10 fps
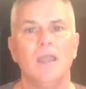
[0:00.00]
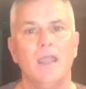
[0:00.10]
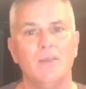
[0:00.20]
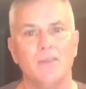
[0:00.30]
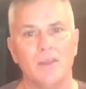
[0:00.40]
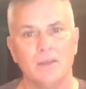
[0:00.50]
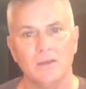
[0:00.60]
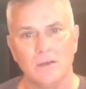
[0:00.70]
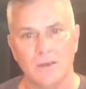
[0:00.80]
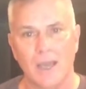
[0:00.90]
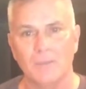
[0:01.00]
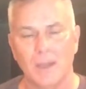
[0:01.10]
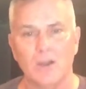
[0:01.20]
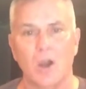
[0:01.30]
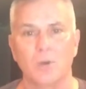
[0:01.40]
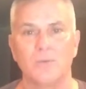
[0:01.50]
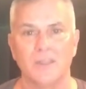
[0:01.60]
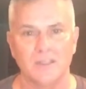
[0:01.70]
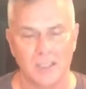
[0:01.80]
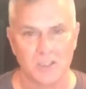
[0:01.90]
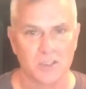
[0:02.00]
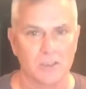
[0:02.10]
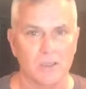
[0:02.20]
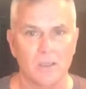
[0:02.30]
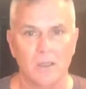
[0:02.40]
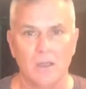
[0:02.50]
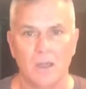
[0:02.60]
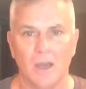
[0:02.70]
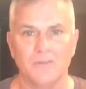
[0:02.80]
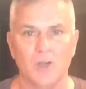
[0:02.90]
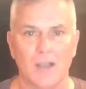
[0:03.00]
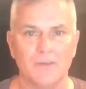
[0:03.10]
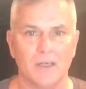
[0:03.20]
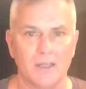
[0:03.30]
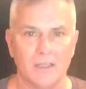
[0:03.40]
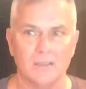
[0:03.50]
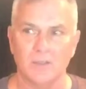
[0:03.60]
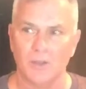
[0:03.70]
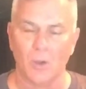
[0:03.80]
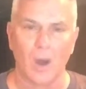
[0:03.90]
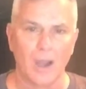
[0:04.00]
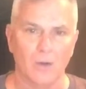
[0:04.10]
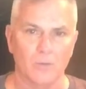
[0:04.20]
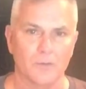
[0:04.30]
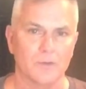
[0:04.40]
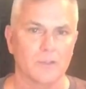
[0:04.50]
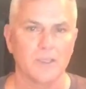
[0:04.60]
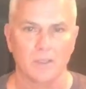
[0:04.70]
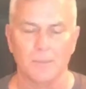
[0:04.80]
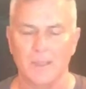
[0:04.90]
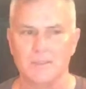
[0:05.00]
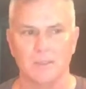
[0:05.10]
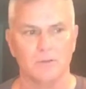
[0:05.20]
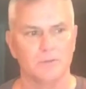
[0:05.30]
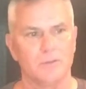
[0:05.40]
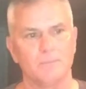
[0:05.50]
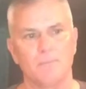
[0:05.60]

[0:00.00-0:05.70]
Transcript: and then got in my car with the intention of driving it into the Ohio River and killing myself.